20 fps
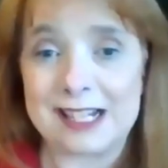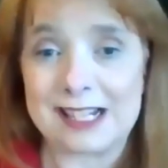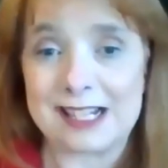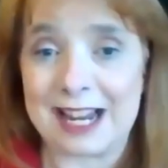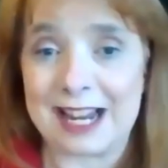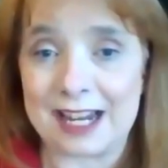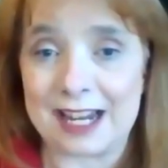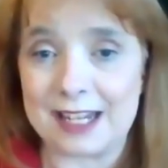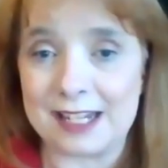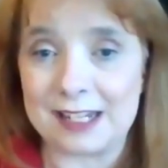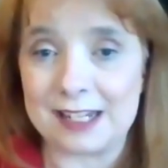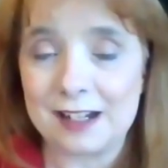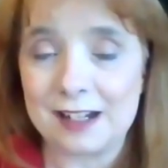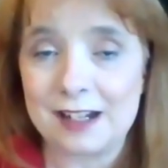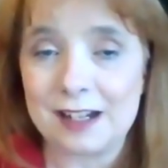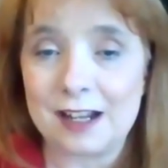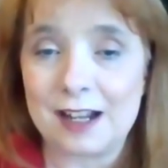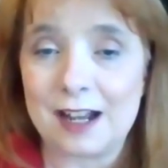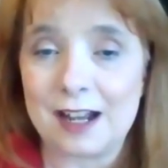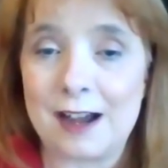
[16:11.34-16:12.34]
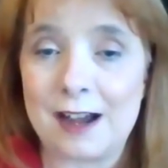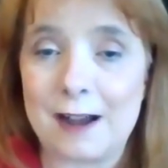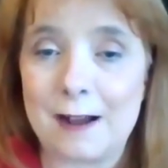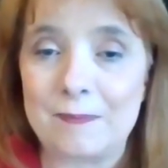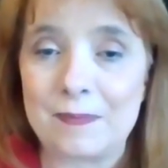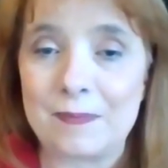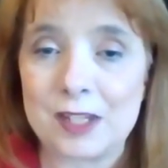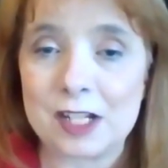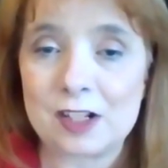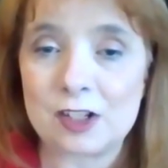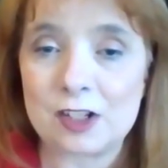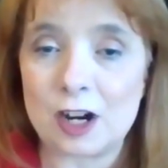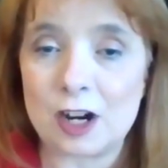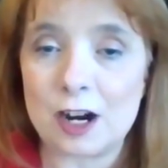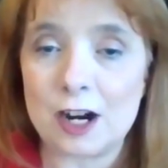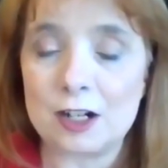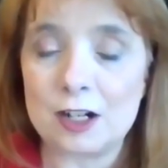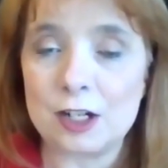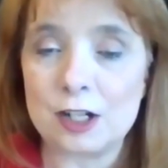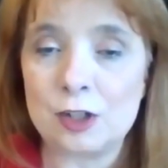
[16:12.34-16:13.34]
second. Um,
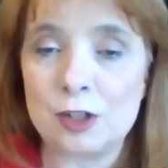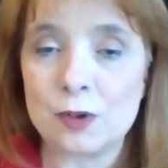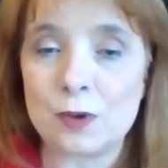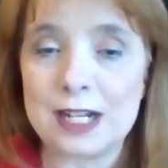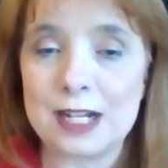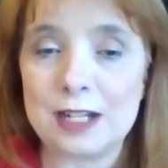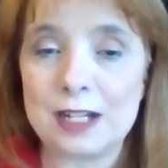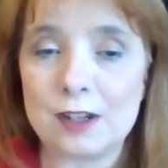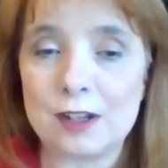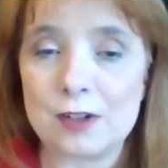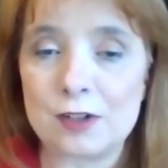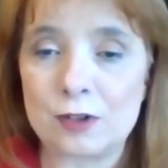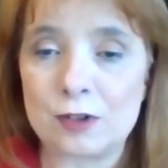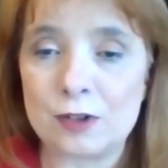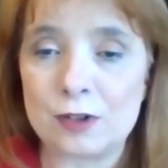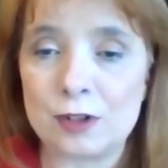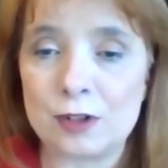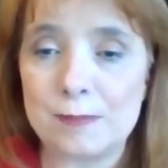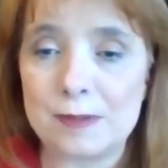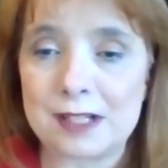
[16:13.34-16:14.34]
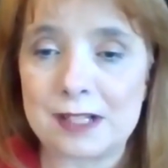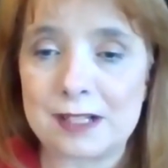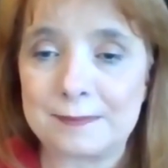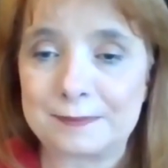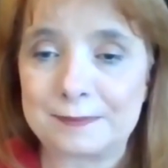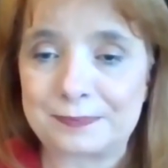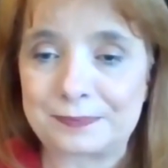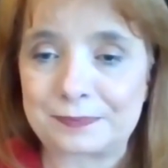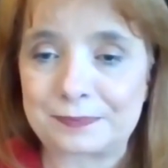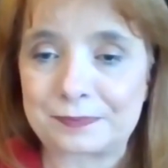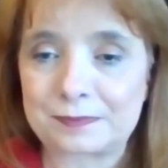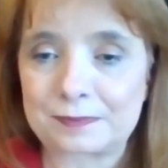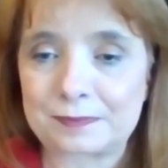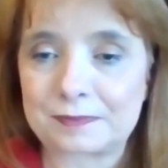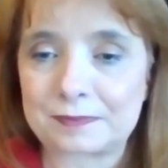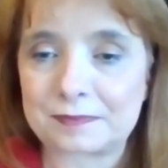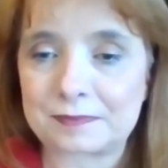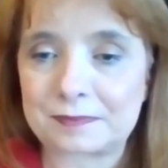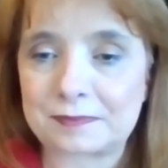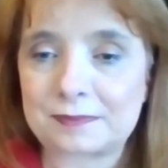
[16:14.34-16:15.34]
start joining those groups. So
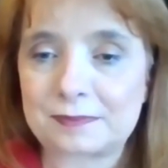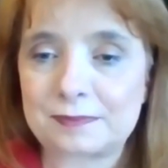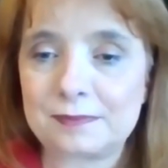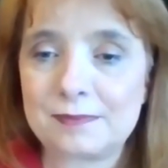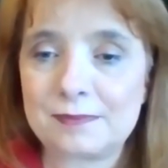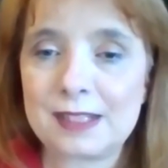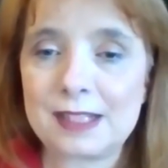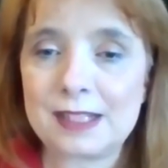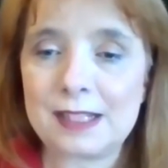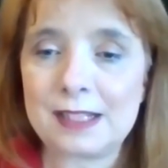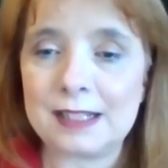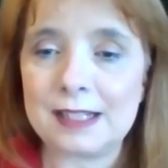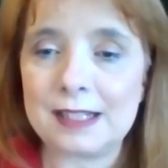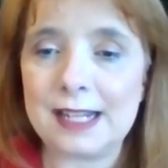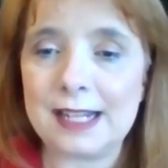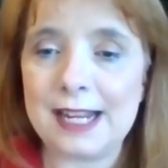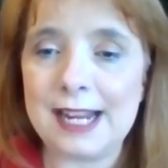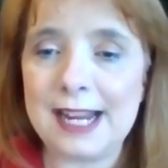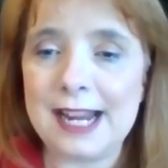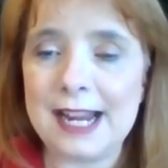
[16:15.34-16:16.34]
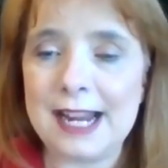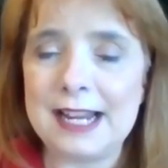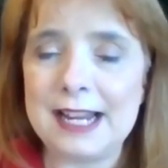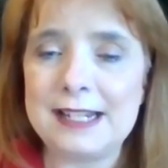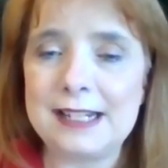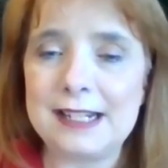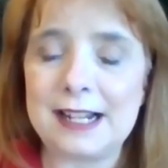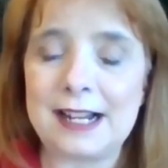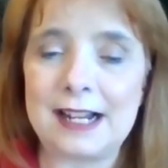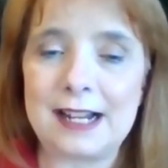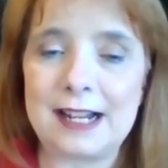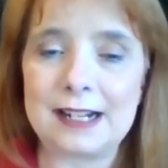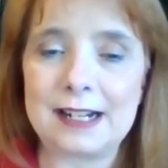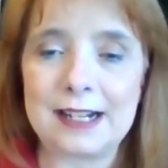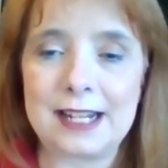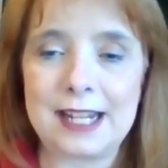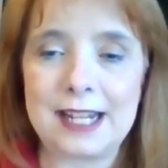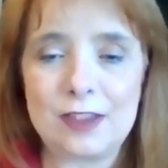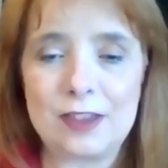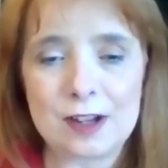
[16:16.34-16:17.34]
um, that is, and uh,
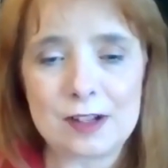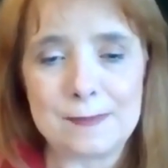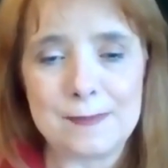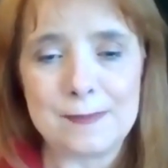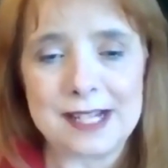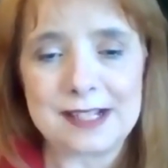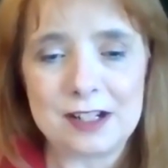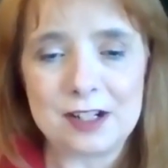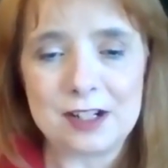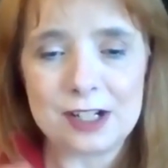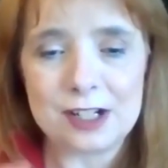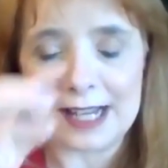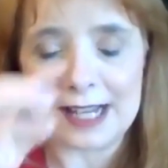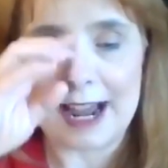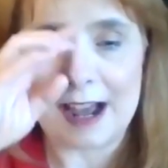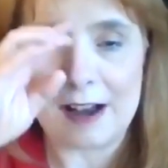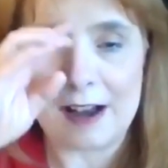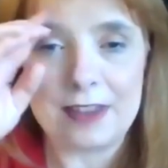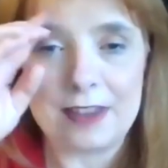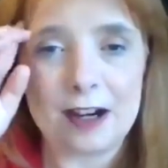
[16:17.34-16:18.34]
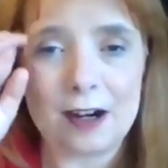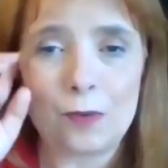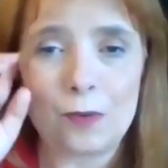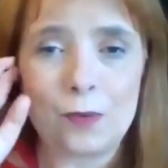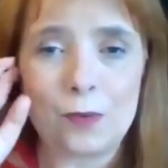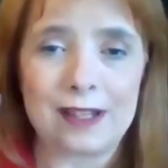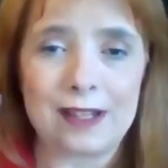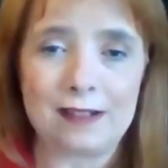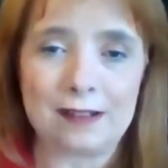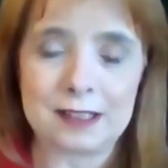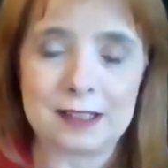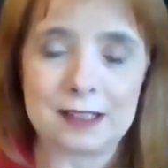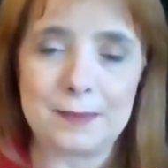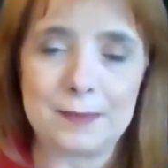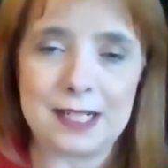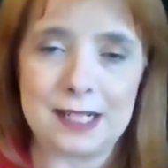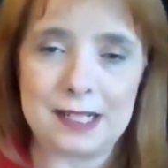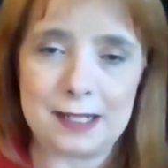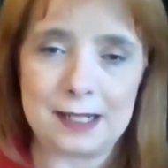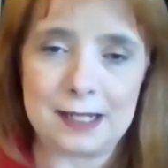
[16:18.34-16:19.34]
get those messages out there with little
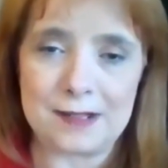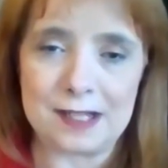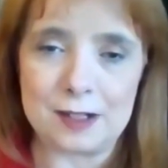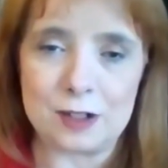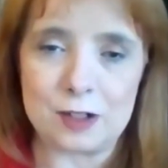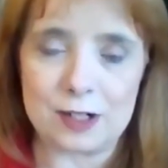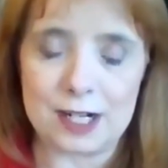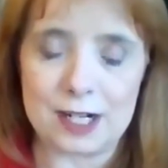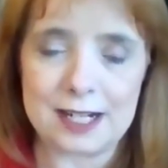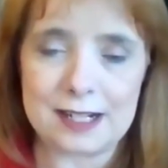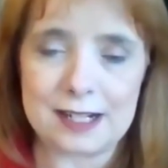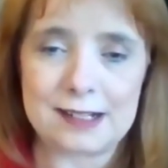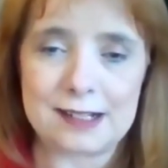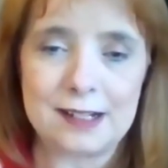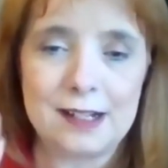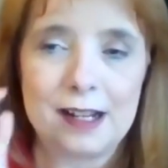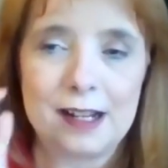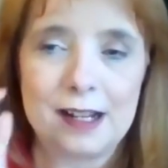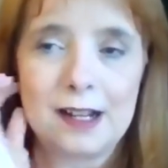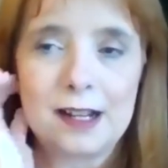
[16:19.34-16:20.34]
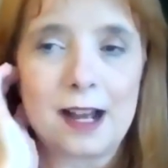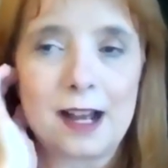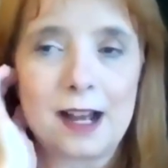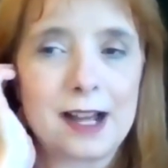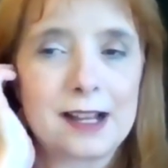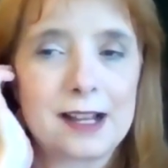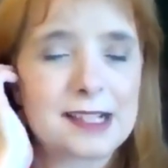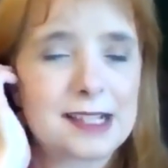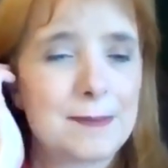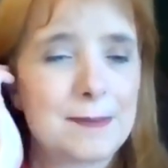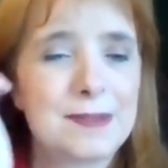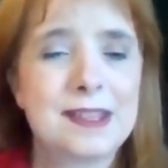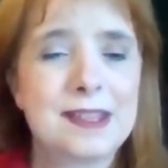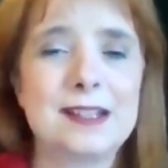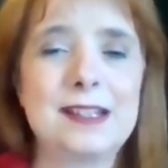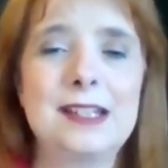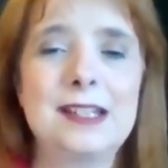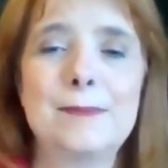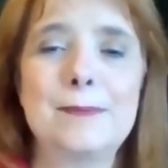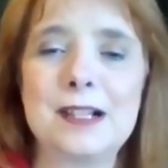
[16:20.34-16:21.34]
bitty tips and tricks. Uh, some of the
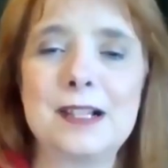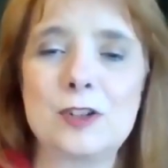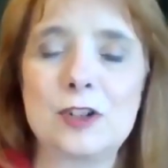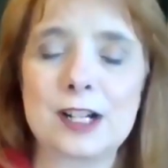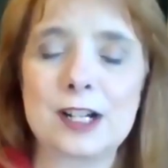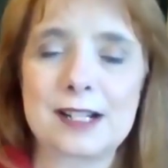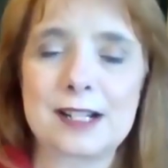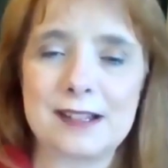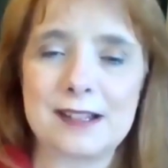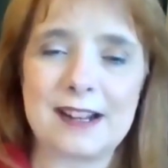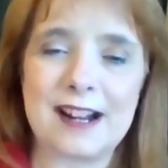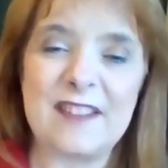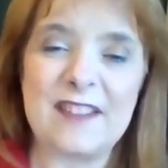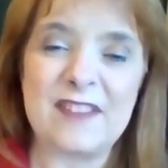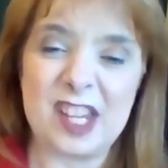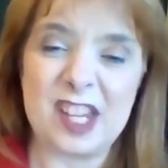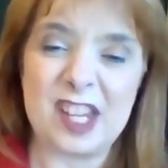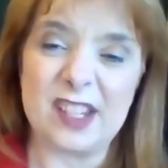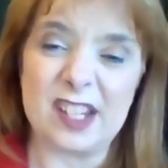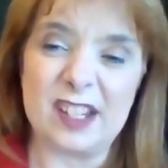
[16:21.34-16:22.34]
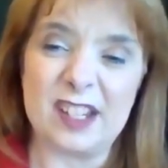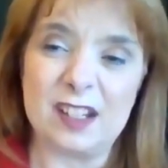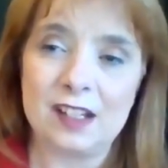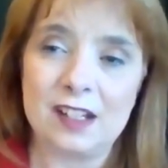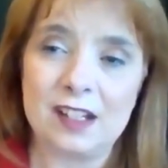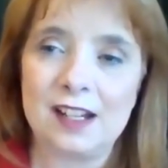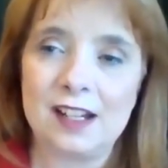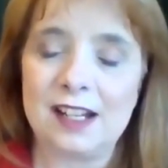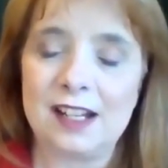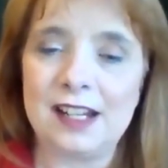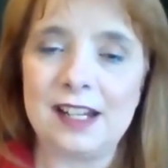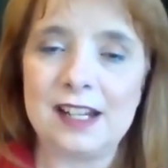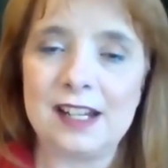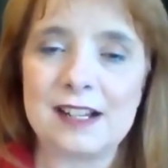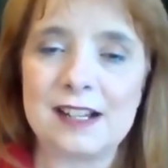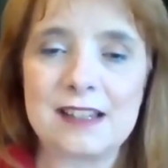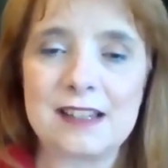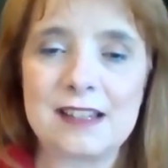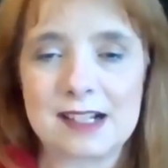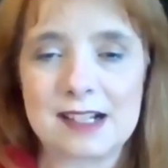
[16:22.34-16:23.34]
tips and tricks that I've given
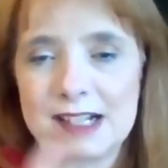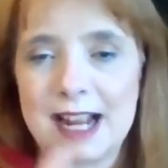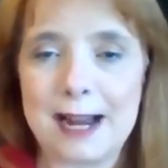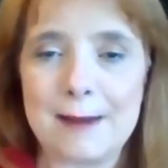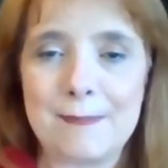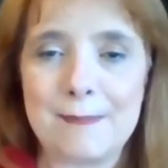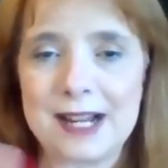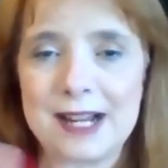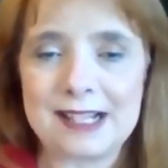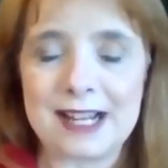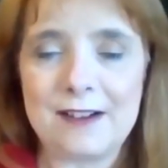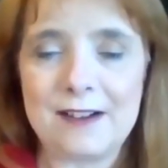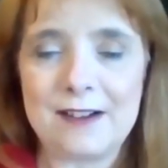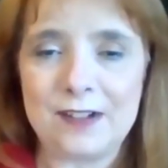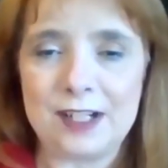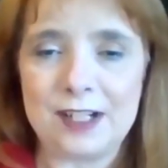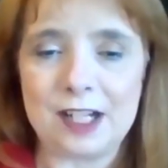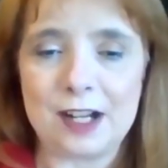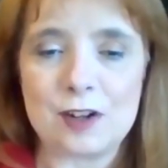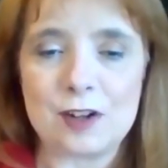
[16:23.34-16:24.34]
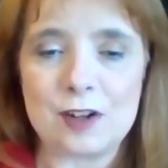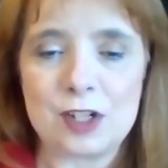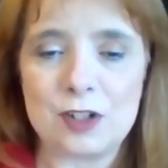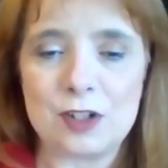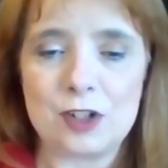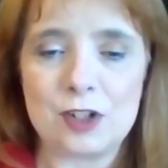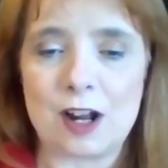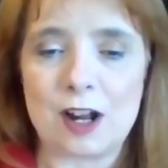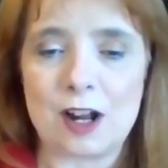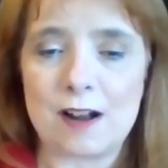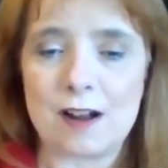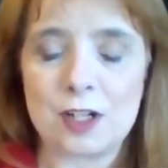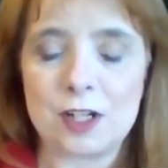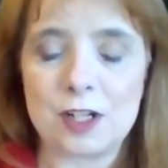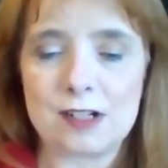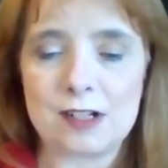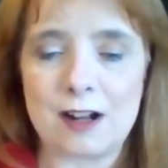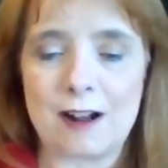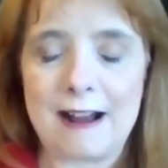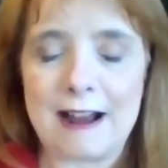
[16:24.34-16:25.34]
is the side by side videos. You saw you
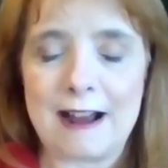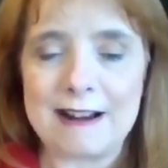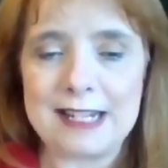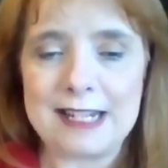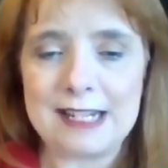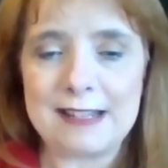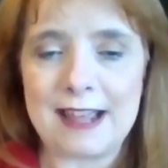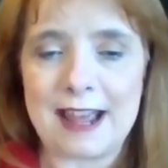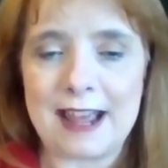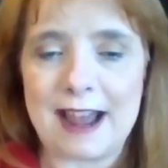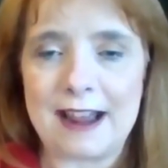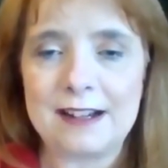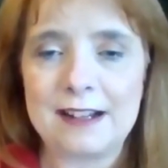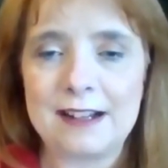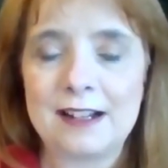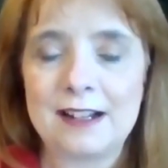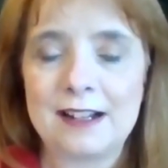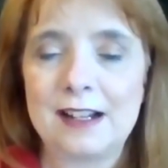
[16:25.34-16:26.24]
saw how I did that.